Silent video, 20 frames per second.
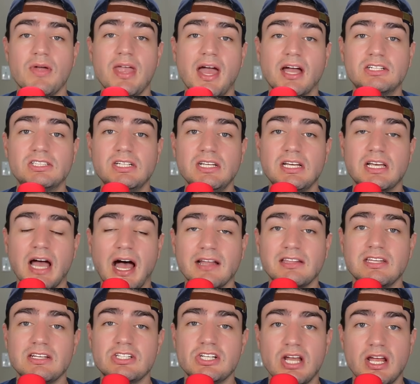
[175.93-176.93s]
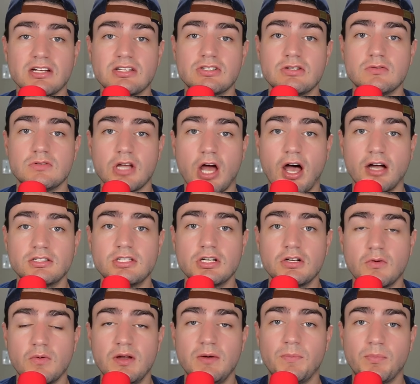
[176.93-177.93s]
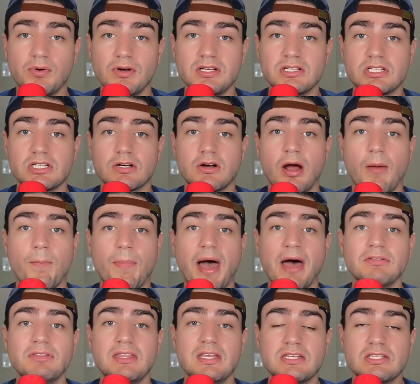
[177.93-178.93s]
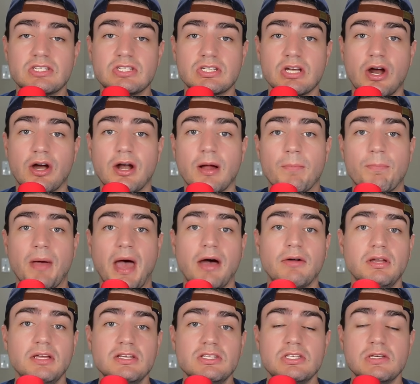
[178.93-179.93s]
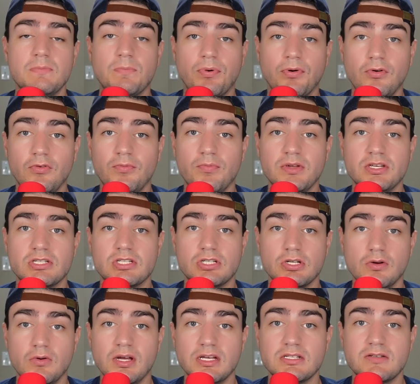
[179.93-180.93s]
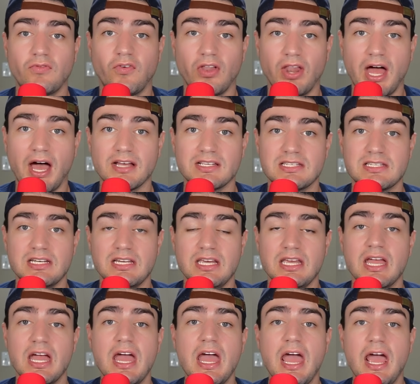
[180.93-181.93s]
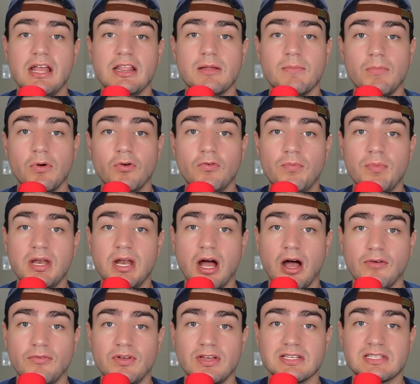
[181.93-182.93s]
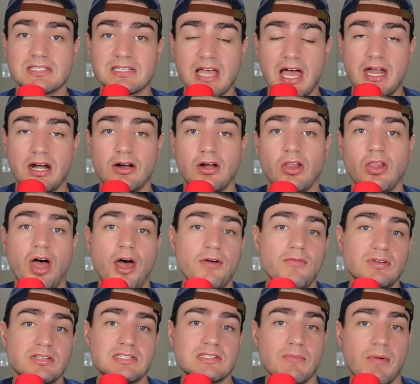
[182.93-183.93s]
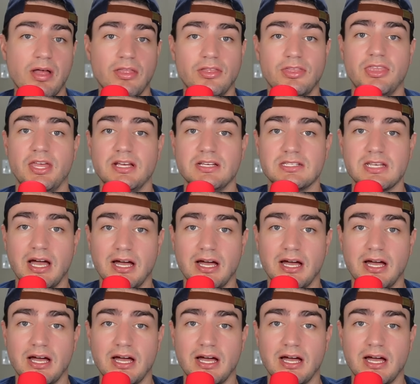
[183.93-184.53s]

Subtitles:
we actually got the chance to talk to Quinn Priester about this start, about his improvements to his velocity and the movement of his slider, along with some other things